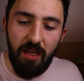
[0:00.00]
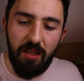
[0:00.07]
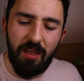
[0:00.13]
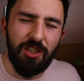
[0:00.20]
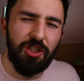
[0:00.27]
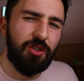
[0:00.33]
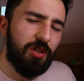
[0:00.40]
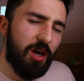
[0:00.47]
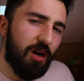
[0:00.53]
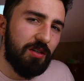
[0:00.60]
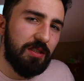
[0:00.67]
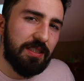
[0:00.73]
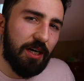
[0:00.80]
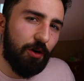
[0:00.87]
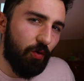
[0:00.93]
that you're
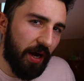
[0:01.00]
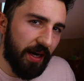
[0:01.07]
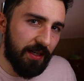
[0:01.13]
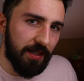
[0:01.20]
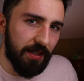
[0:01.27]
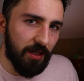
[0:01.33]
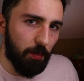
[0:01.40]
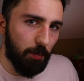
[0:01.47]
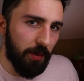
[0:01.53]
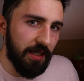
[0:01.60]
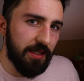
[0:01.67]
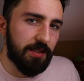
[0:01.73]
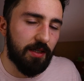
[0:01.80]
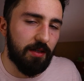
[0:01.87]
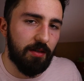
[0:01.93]
not directly
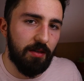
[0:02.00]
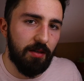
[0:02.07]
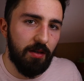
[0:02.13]
competing.